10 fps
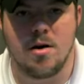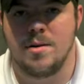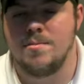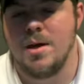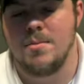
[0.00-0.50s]

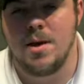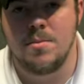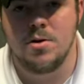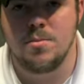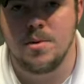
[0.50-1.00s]
and, and
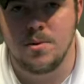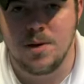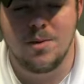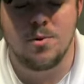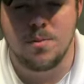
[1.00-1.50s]
maybe it'll be,
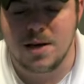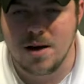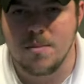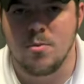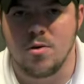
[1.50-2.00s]
it will
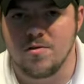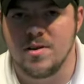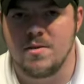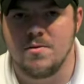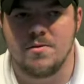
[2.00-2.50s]
become more
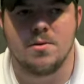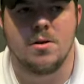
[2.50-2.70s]
flavorful